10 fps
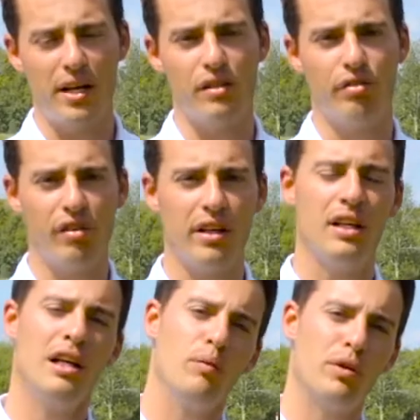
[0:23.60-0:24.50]
in the front,
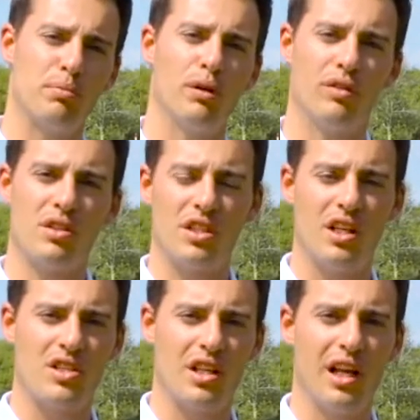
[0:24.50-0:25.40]
which moved the
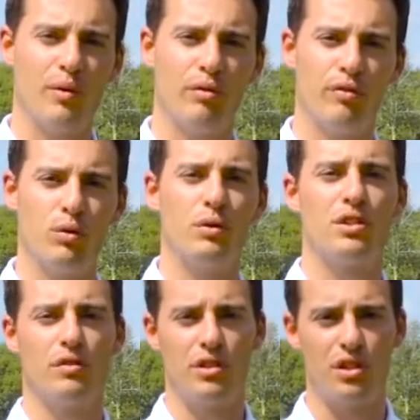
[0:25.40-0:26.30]
CG low and forward
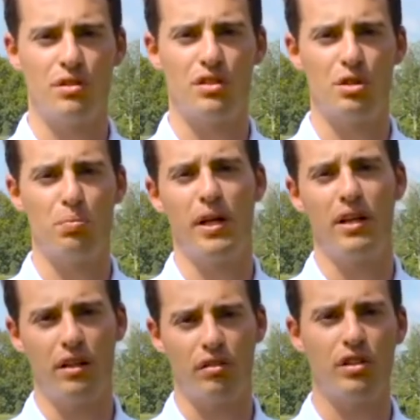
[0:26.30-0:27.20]
to reduce your spin
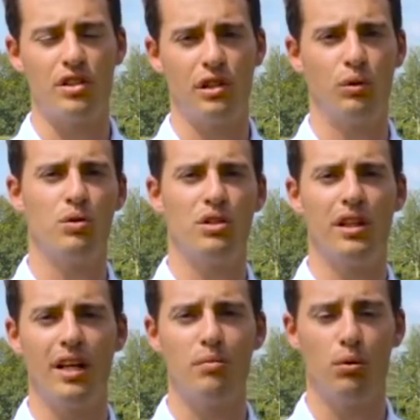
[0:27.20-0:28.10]
and increase your launch and
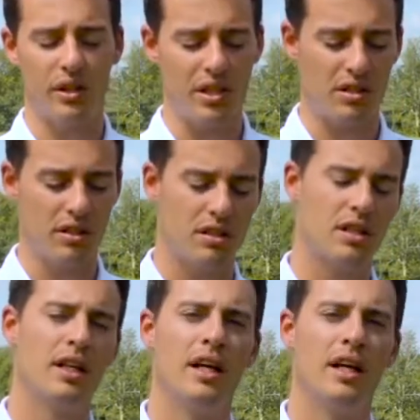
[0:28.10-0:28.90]
get you more distance.